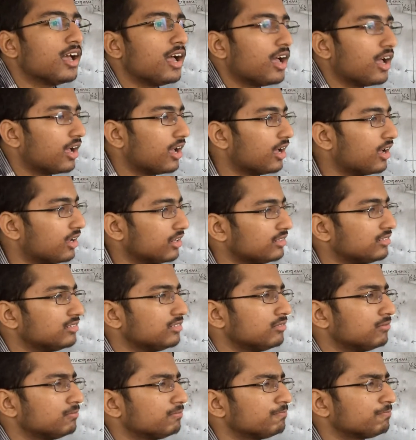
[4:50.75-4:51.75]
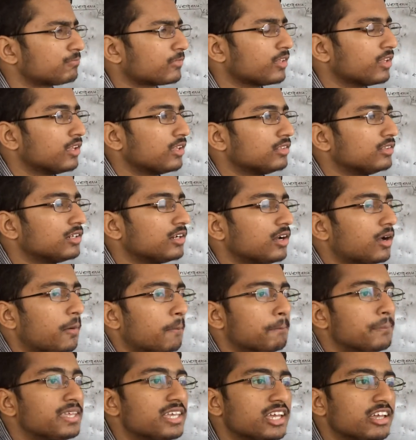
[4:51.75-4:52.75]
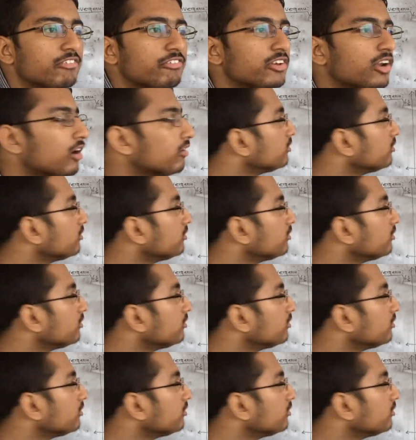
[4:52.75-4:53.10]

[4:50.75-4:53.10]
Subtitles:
the behavior